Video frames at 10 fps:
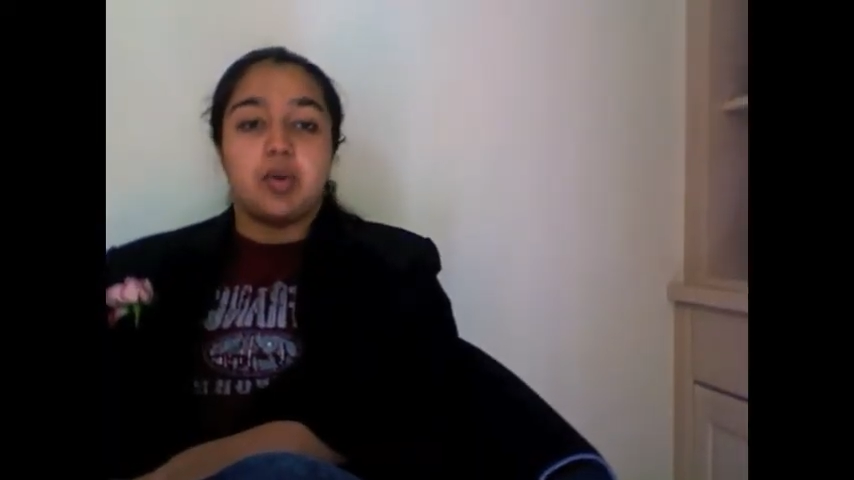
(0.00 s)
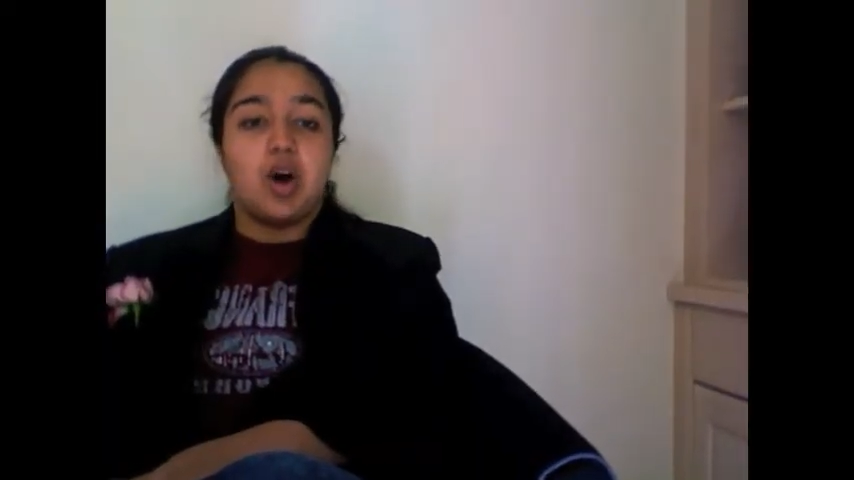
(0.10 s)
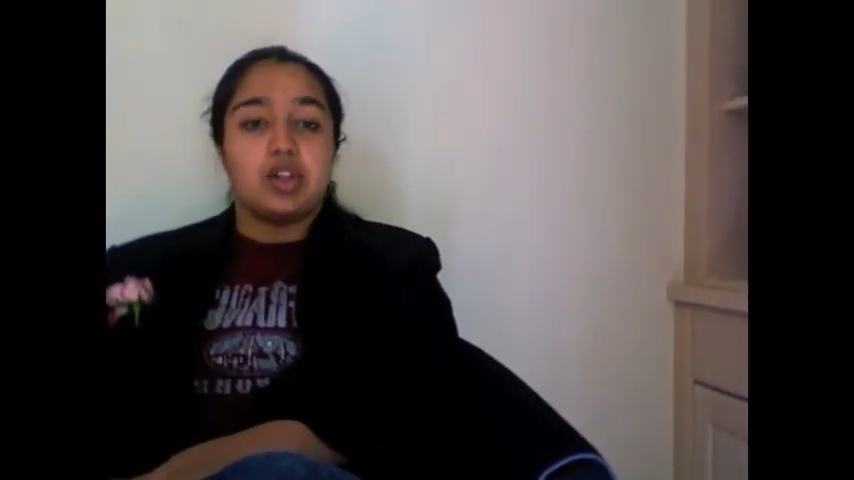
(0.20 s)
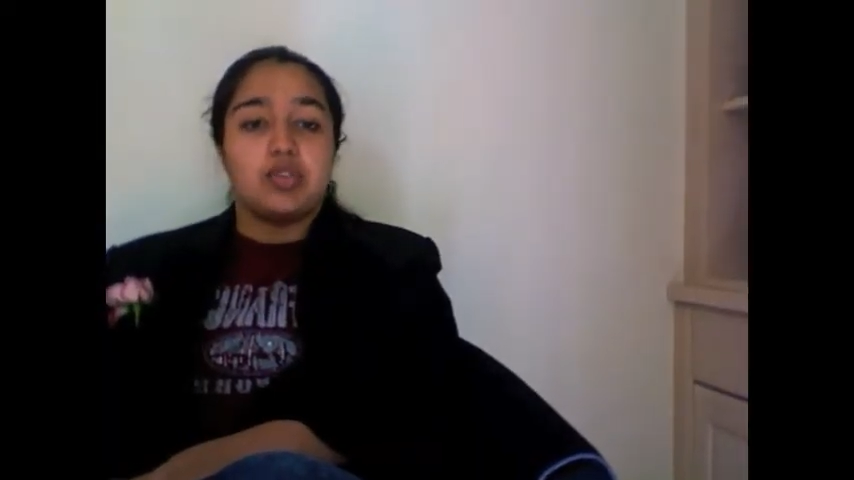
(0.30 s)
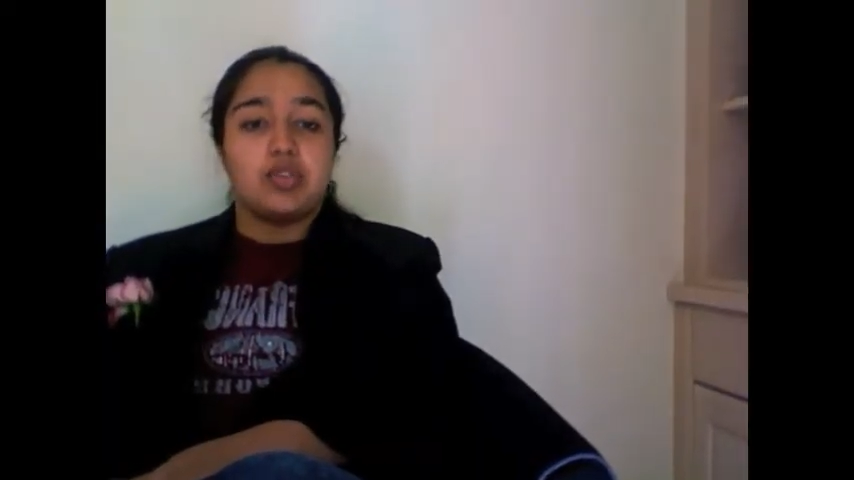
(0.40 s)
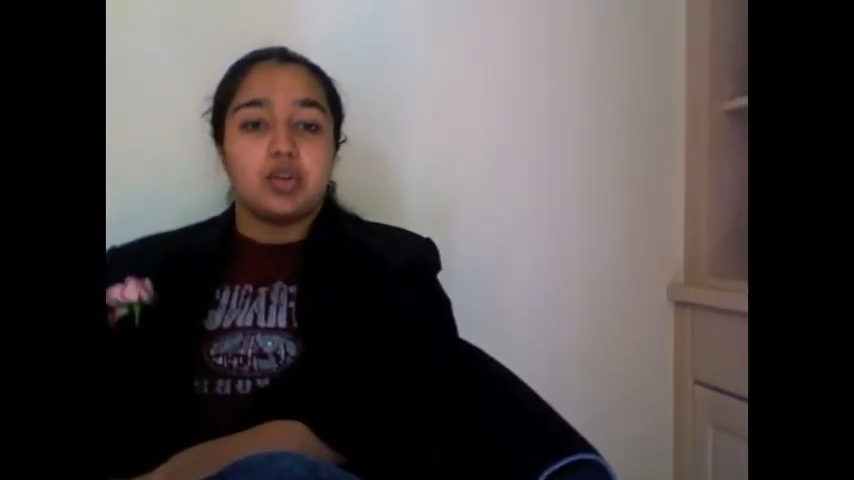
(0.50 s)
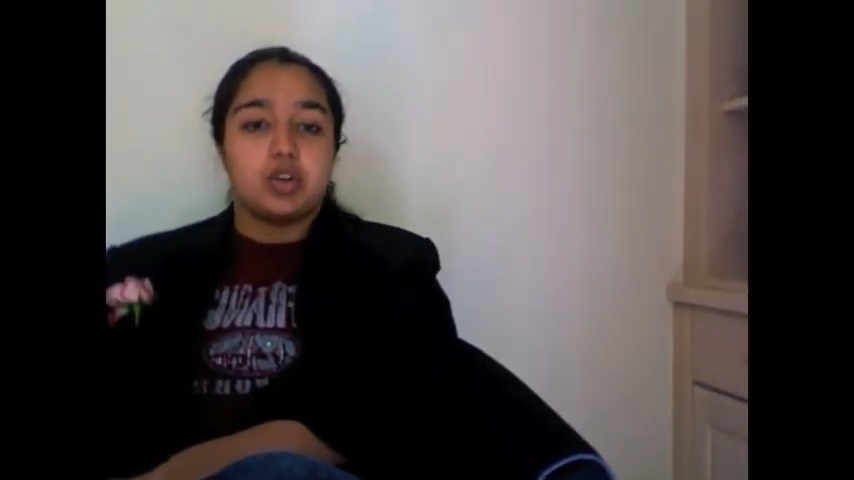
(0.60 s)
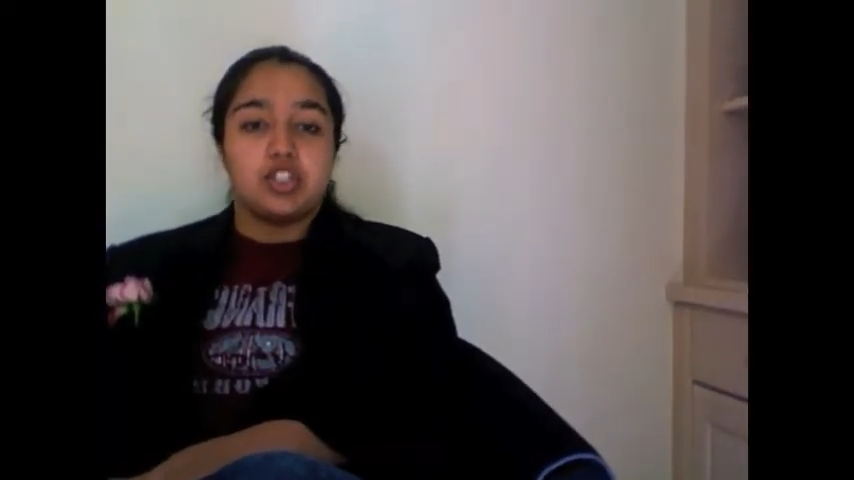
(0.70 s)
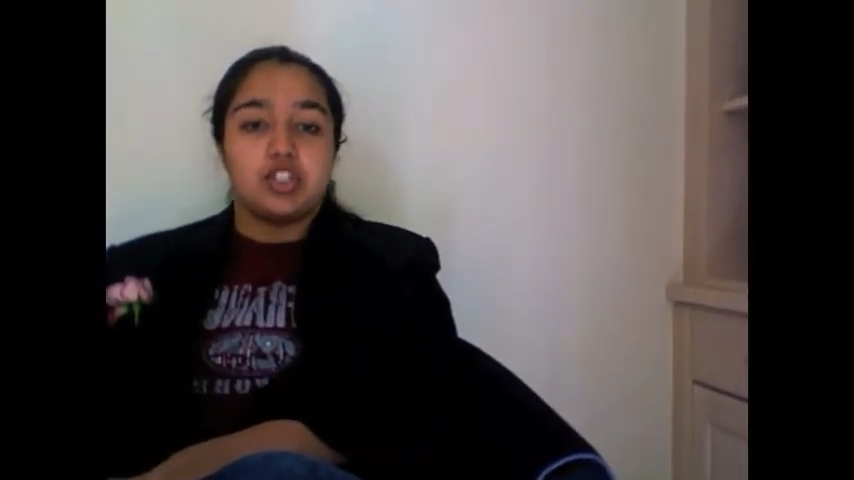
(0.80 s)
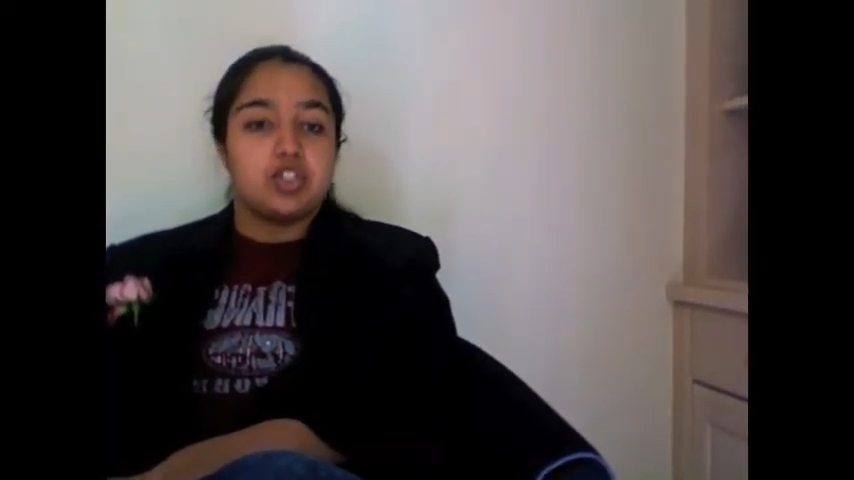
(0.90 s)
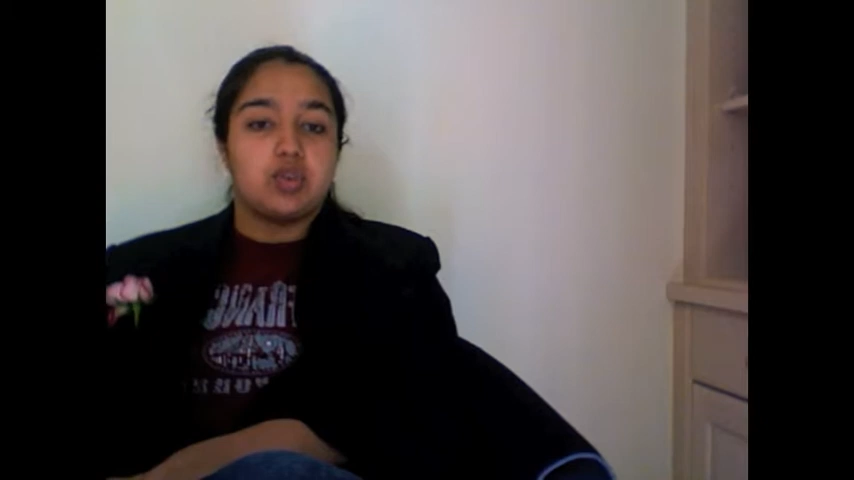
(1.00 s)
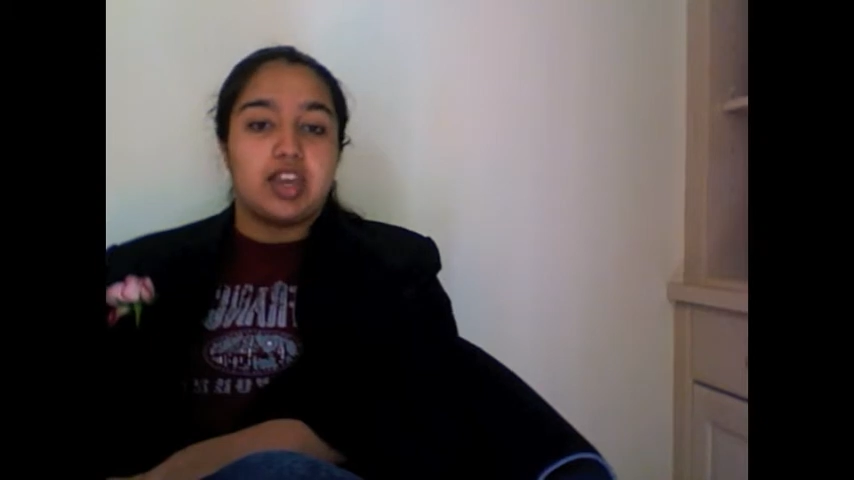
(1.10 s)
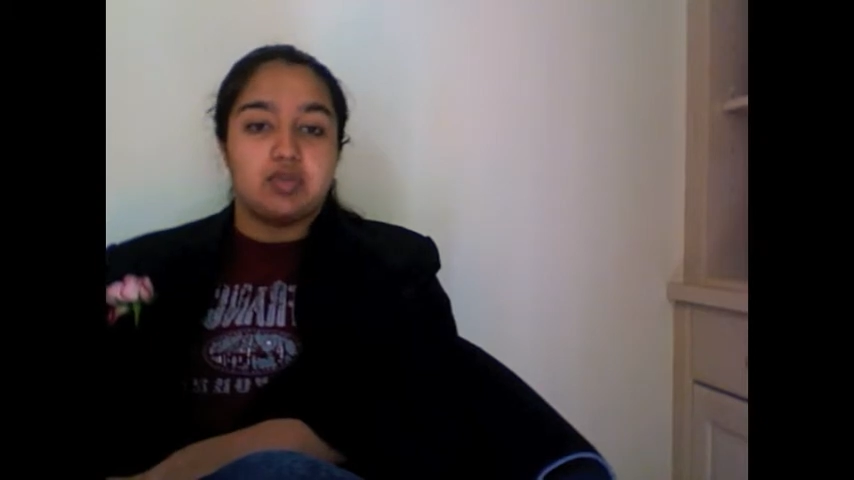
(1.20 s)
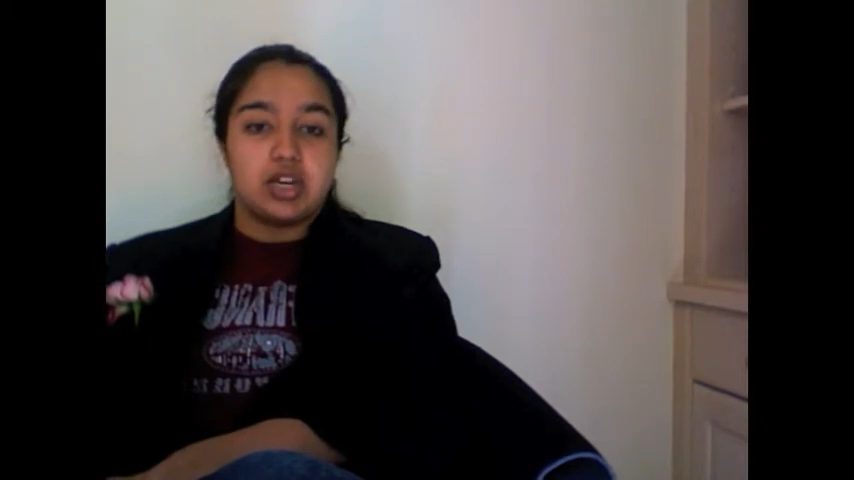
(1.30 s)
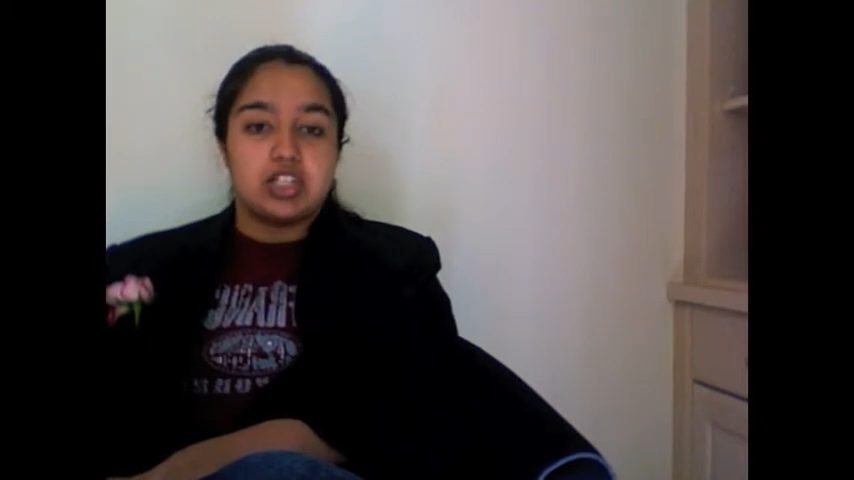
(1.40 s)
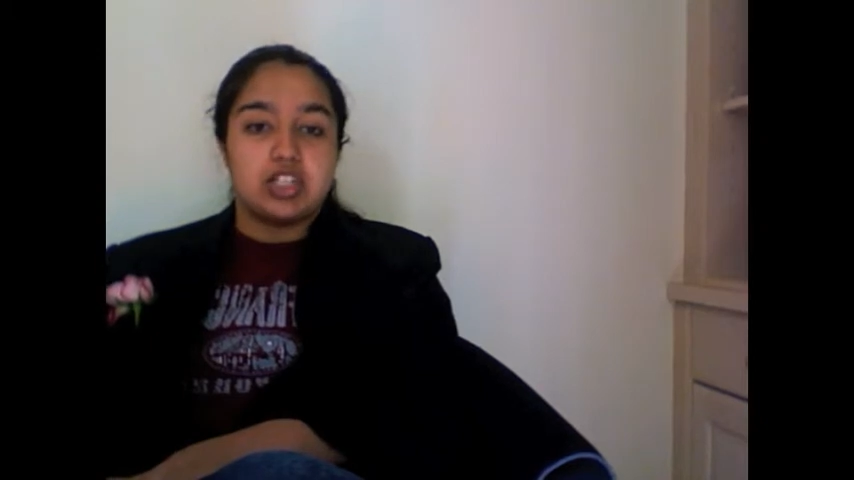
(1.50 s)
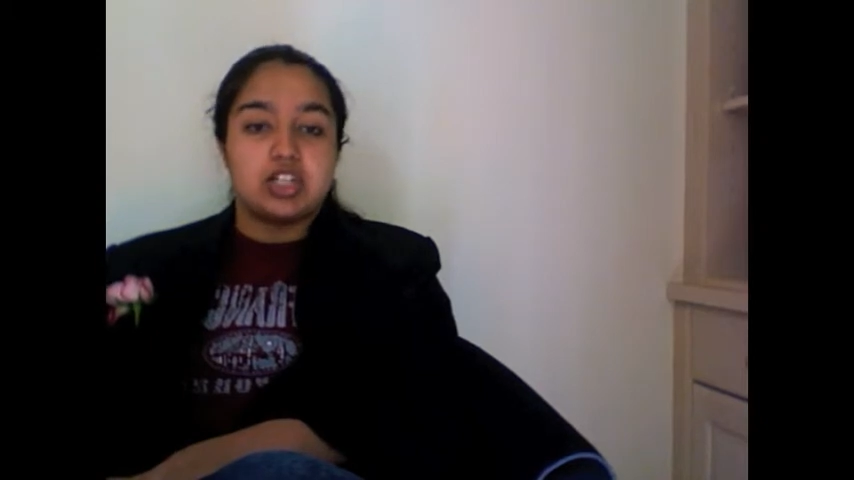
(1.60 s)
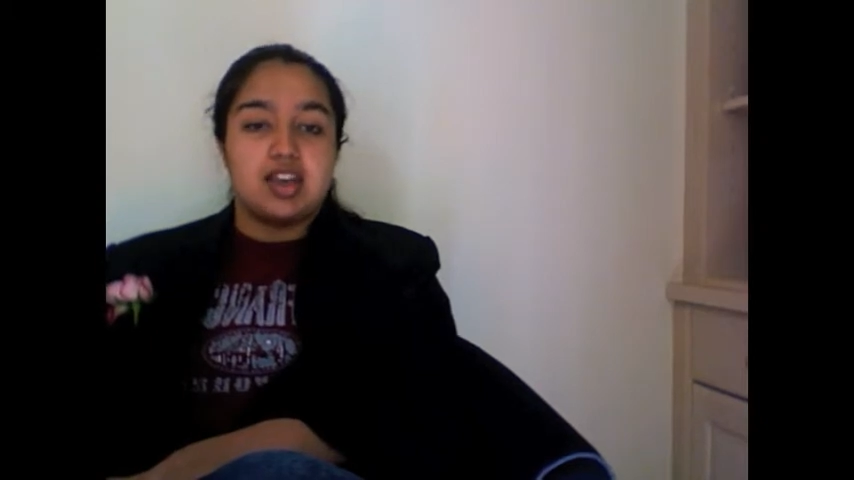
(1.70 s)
all over the world to strike it rich.